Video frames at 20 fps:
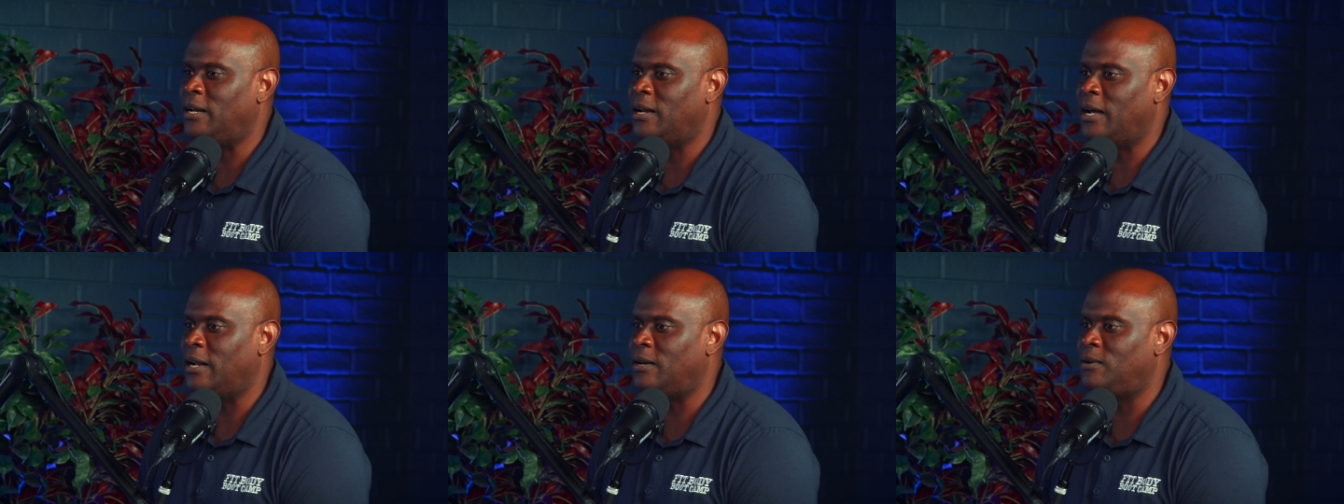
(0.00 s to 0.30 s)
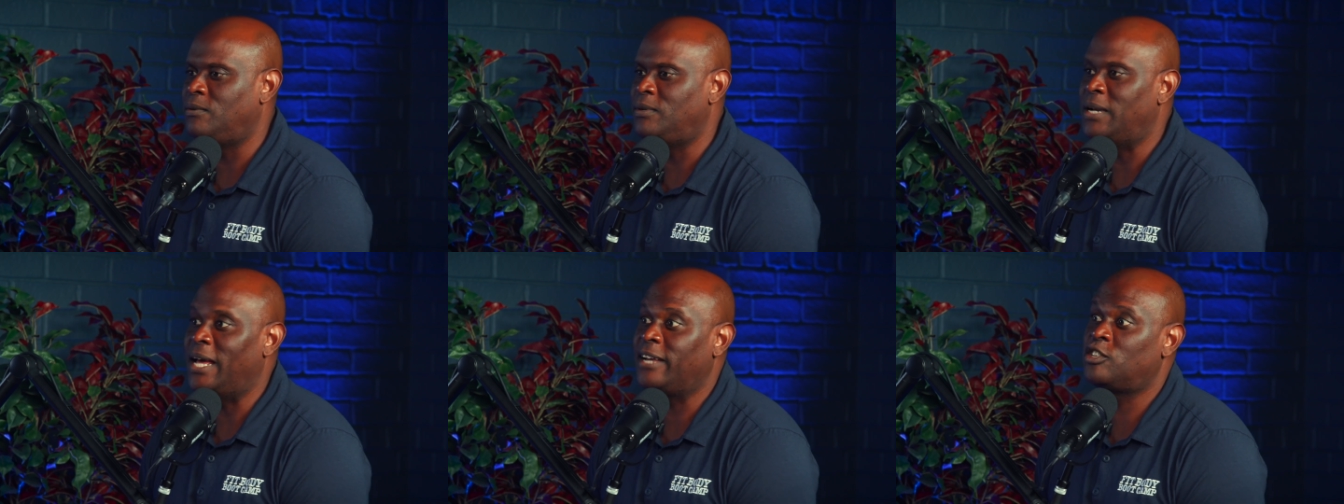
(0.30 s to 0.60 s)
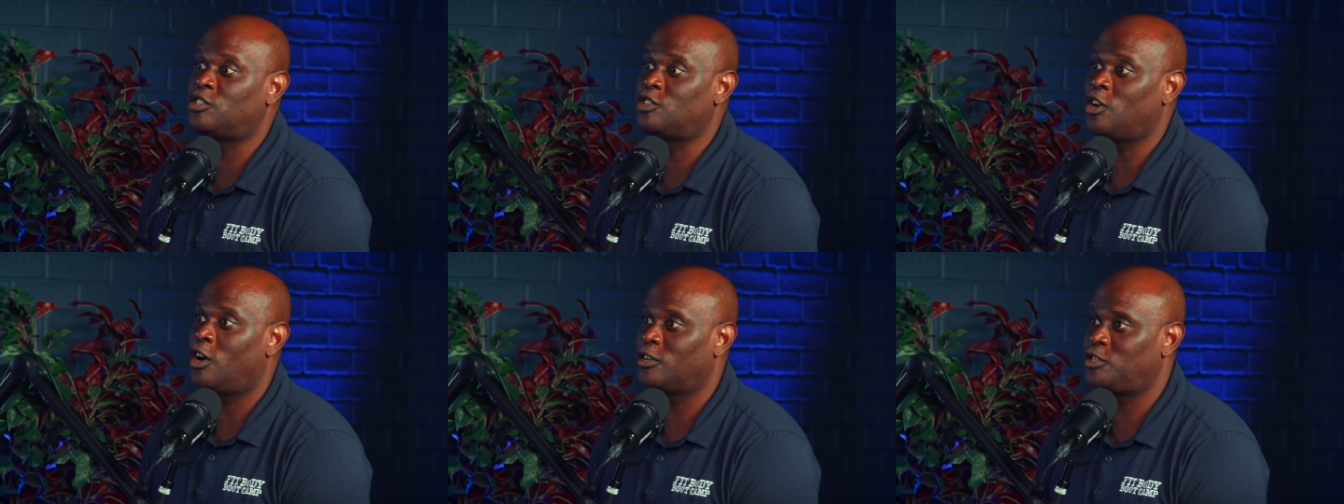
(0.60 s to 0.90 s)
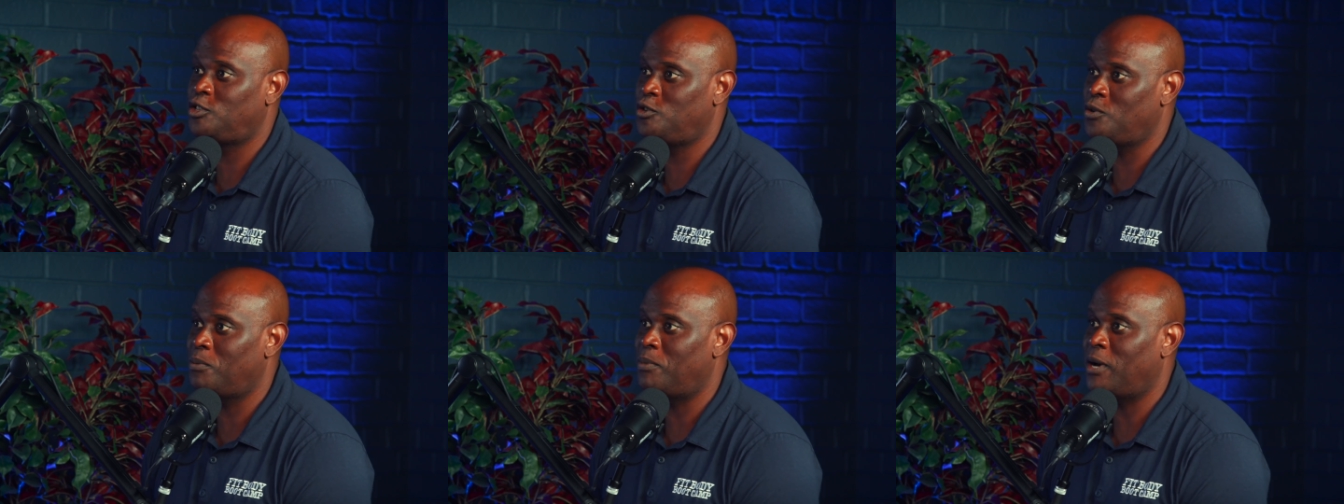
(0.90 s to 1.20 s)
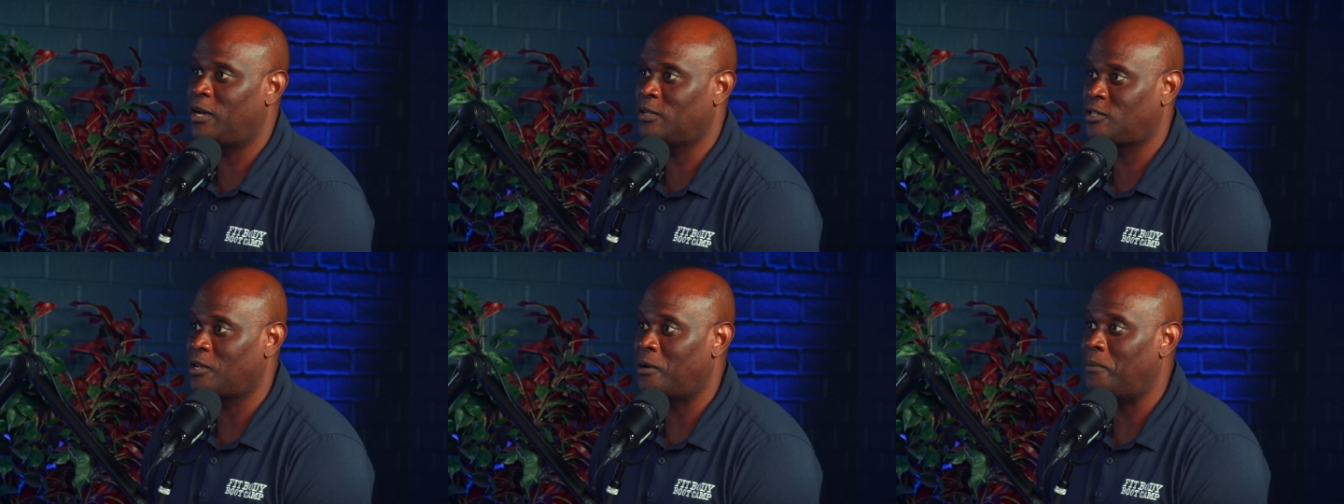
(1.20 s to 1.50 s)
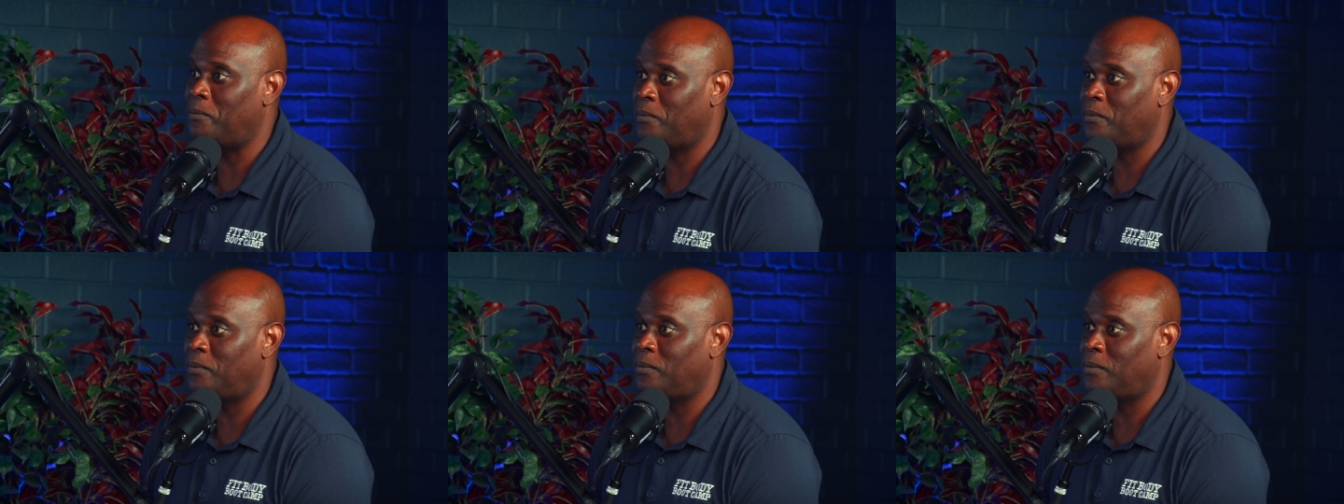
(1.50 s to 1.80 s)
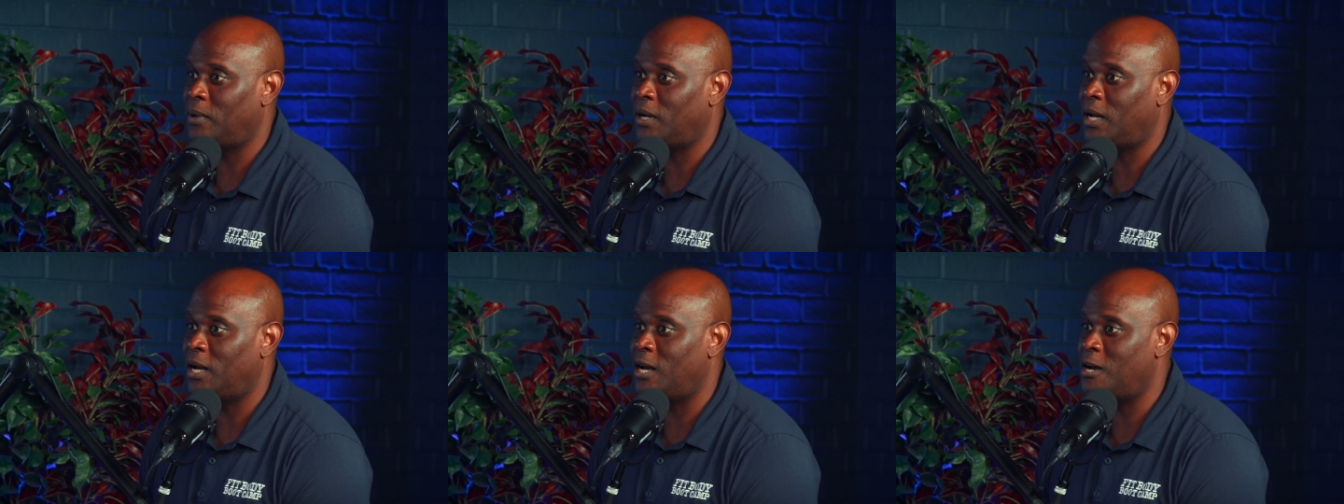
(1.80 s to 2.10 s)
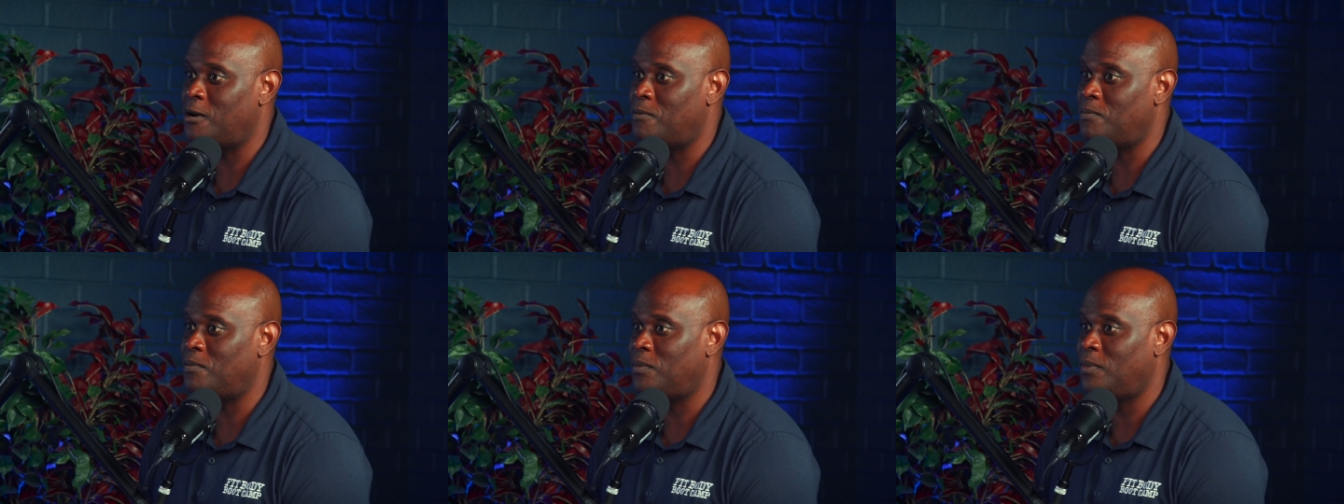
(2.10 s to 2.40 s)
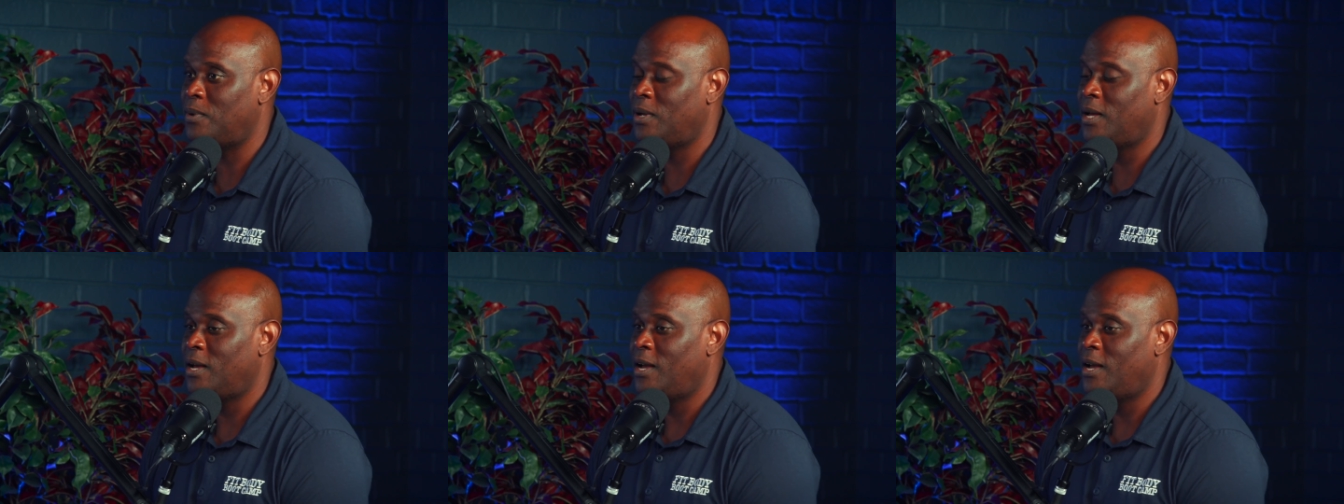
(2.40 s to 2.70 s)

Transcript: I, would like to talk to you about something." Um,